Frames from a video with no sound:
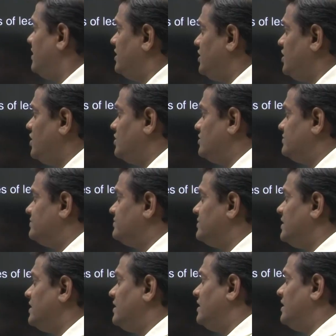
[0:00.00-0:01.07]
No,
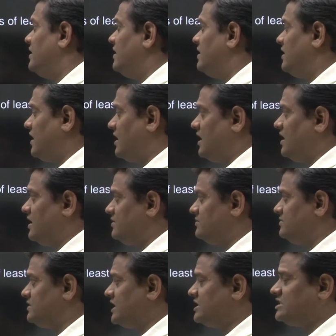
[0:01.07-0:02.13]

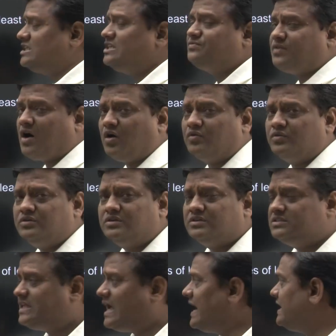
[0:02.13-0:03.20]
the study found
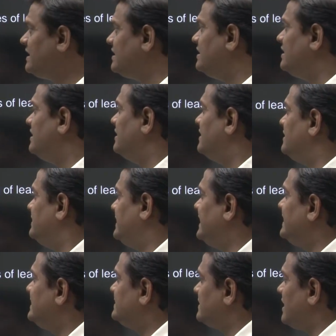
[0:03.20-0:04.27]
that
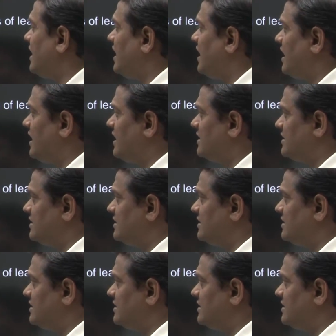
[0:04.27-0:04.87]
these are